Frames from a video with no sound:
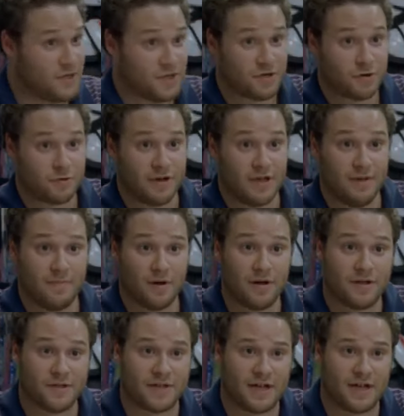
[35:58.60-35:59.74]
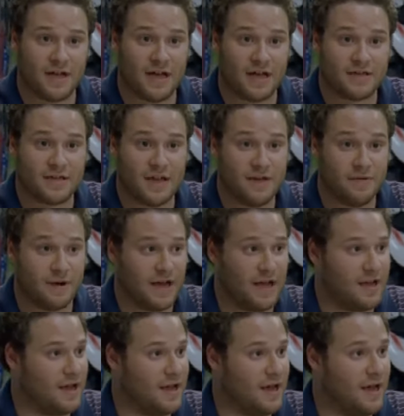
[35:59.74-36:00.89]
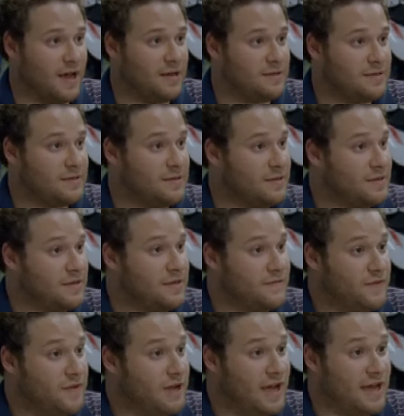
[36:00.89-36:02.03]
just creaky balls, I guess. Anyway, if you